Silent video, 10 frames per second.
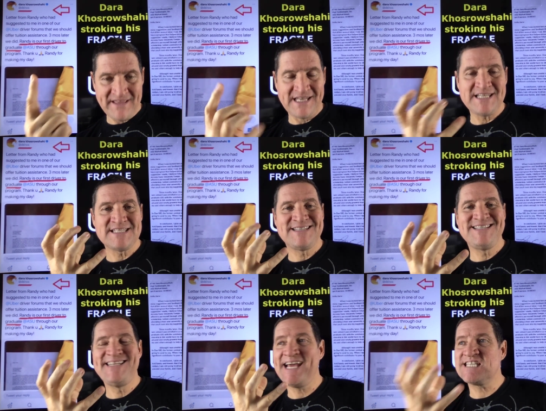That he's
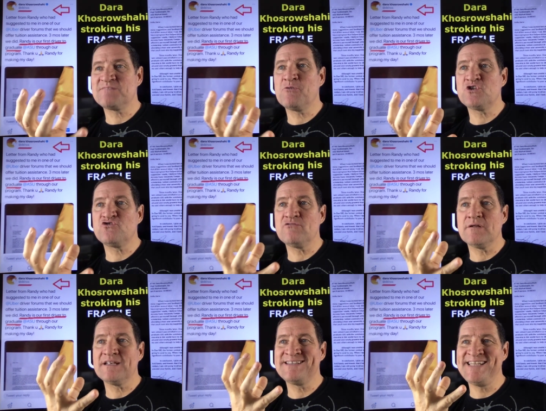desperate,
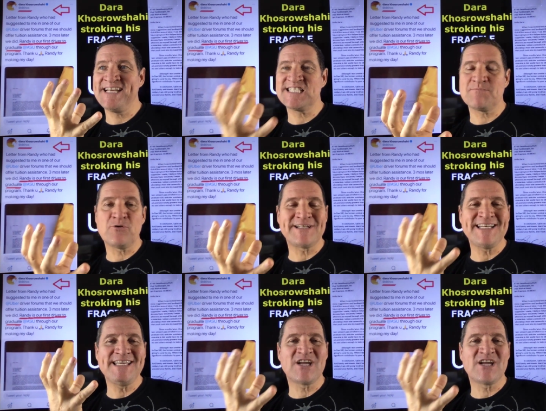desperately